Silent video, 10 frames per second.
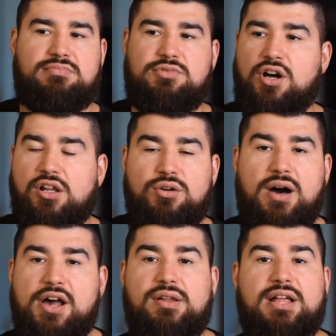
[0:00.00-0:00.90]

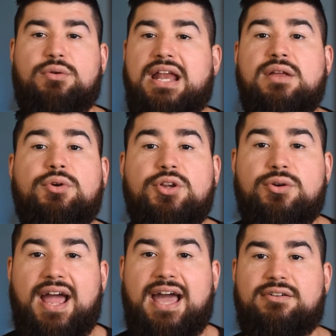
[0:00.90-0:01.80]
Colorado, like anywhere
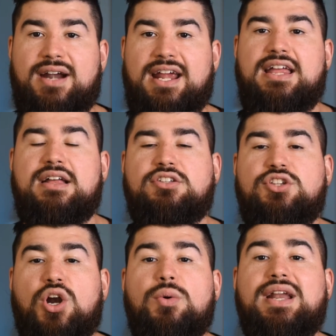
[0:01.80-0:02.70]
you're at, right?
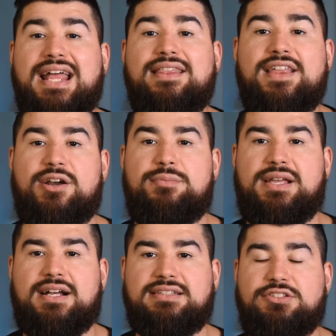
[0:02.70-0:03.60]
Throw it in there,
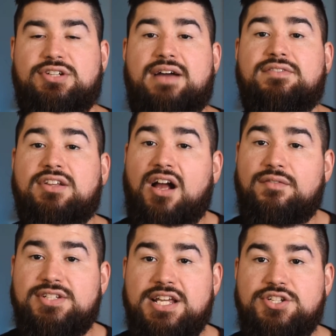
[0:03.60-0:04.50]
because as you're having the
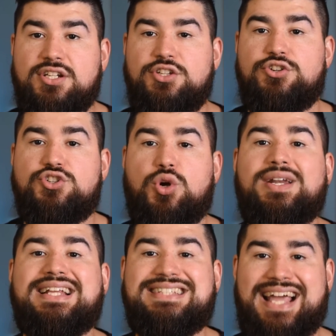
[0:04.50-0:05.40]
conversation, you're
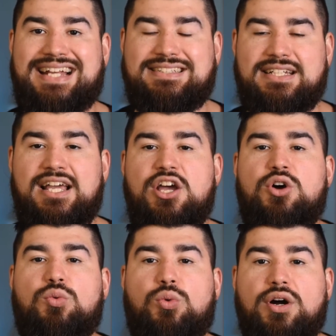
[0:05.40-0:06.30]
showing intent.
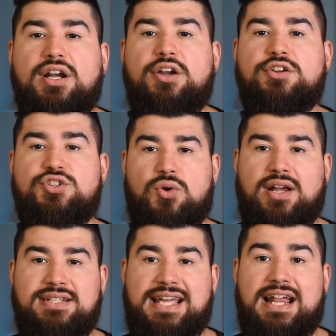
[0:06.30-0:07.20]
What are you
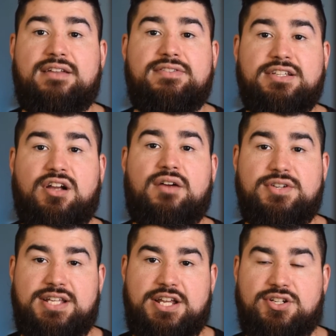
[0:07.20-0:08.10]
trying to get out of this
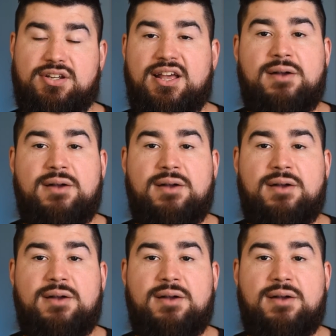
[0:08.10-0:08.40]
conversation?